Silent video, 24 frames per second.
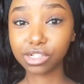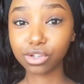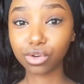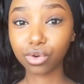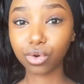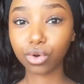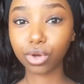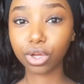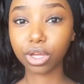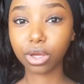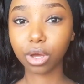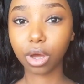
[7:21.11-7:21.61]

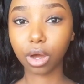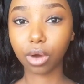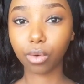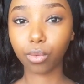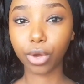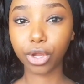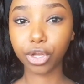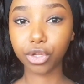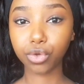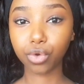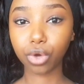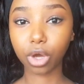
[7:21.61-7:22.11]
So
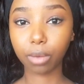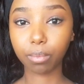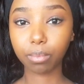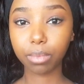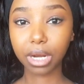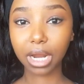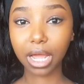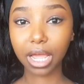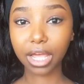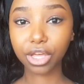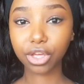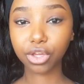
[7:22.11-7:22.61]
when you
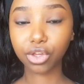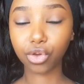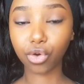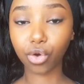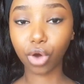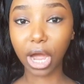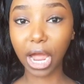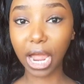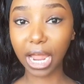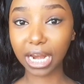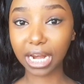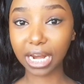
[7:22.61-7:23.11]
apply
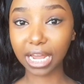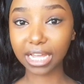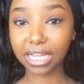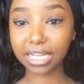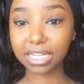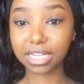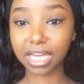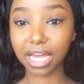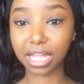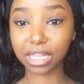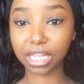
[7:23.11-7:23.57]
your highlight